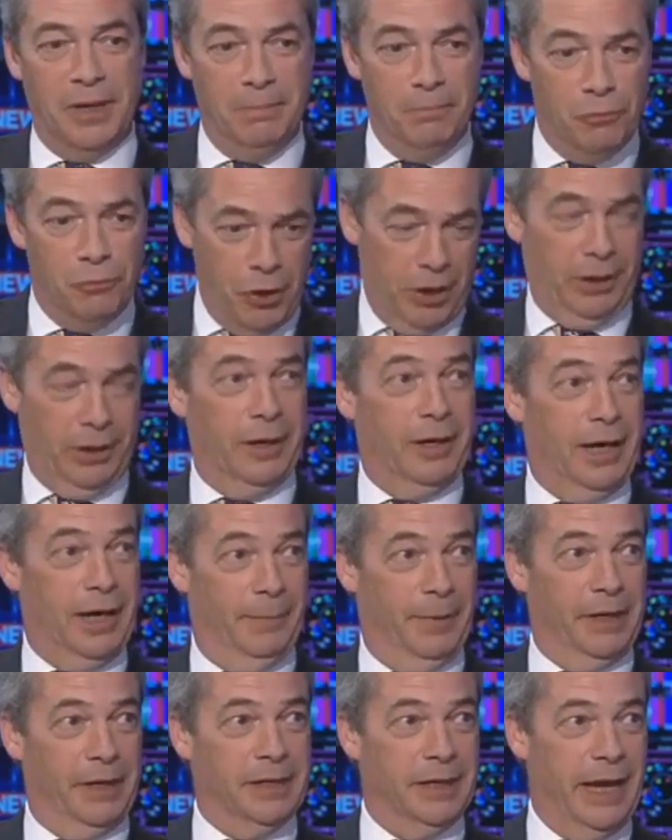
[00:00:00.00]
in Britain
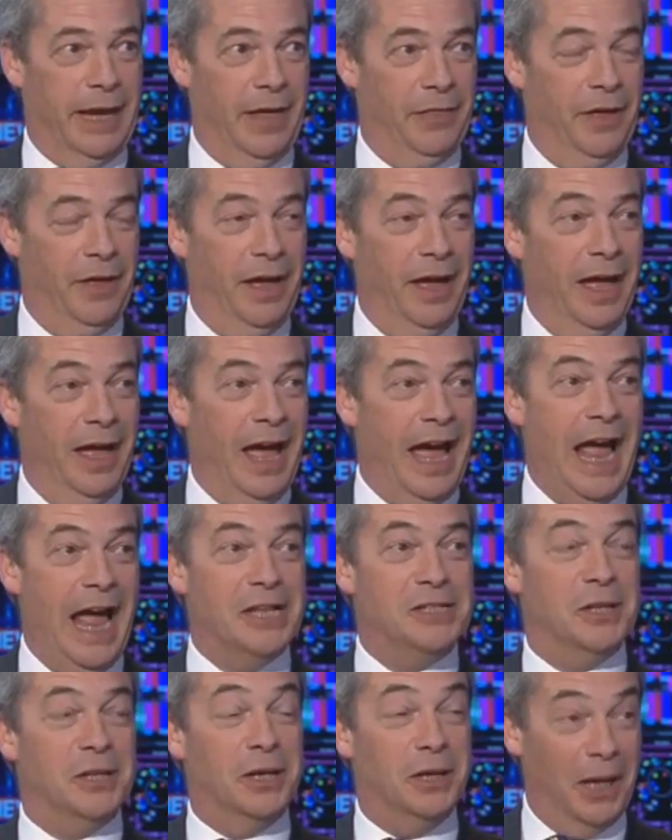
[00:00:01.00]
clubbing together,
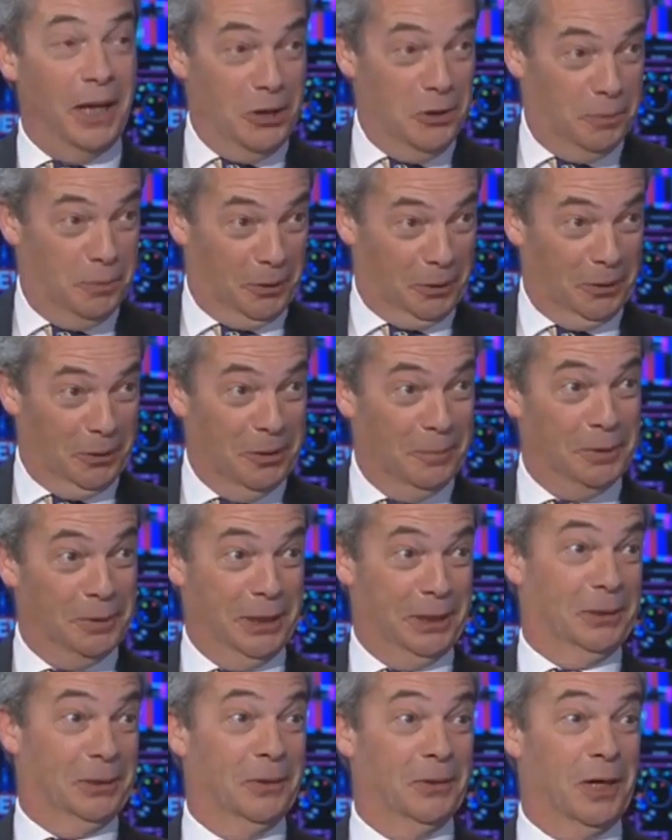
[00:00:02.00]
it's the global
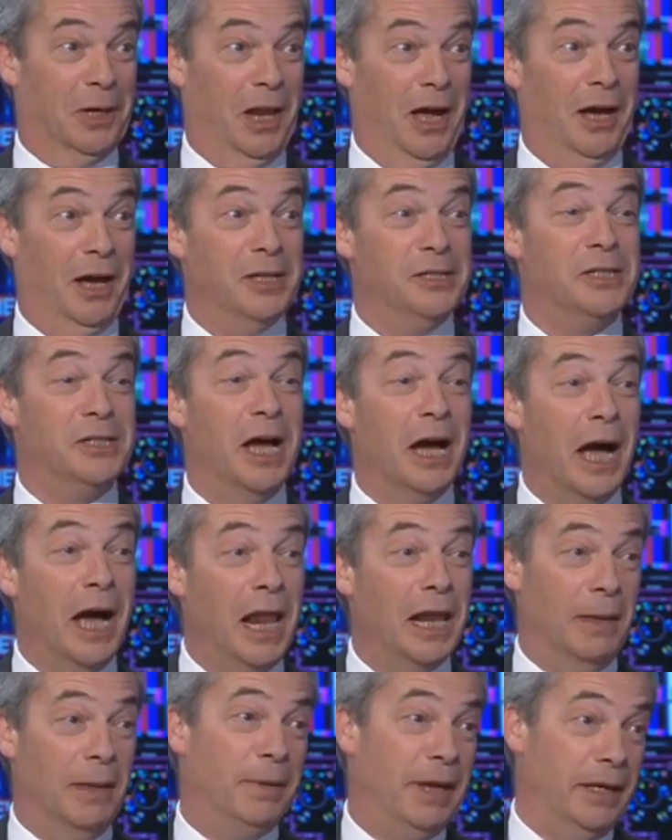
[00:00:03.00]
political class
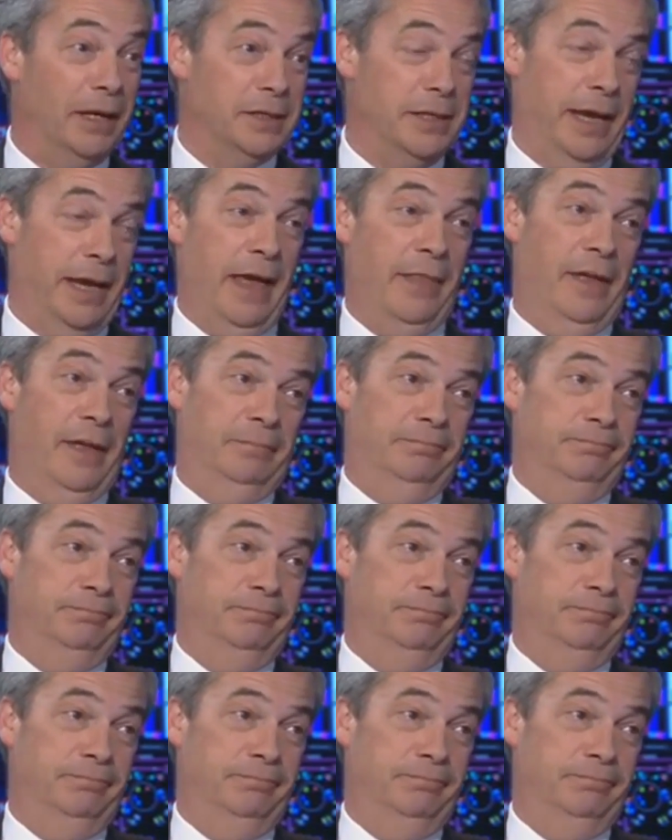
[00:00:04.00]
clubbing together.